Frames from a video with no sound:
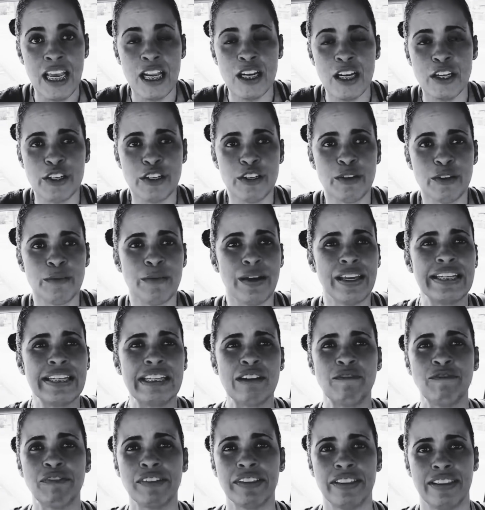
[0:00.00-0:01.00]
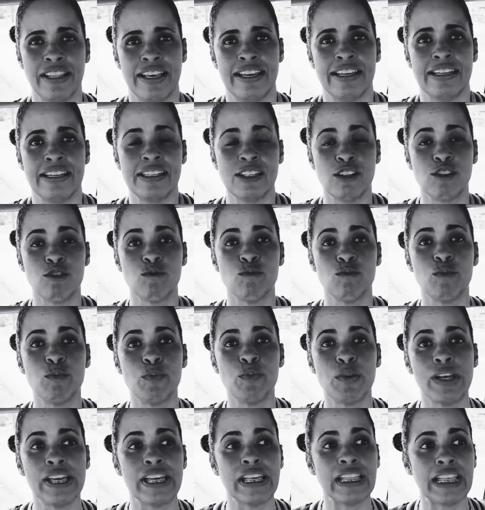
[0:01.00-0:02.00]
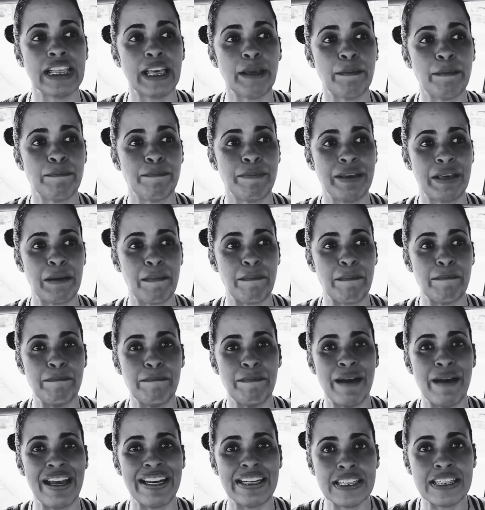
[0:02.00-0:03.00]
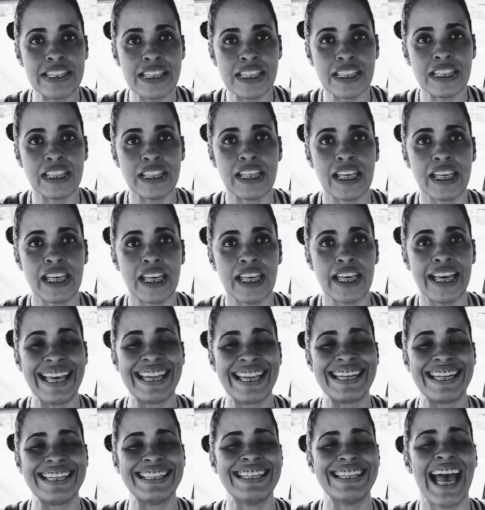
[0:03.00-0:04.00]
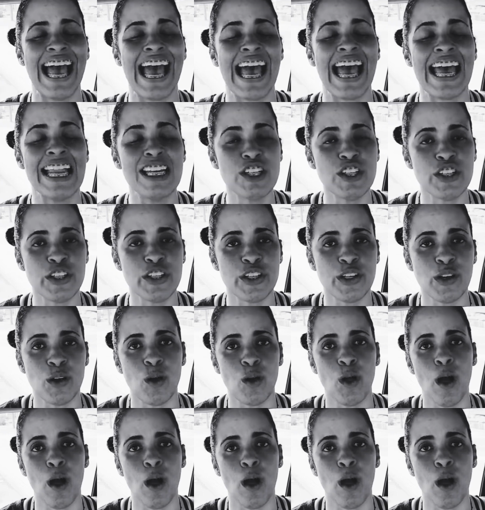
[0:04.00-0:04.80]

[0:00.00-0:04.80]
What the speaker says: doing different things to really be mentally intentional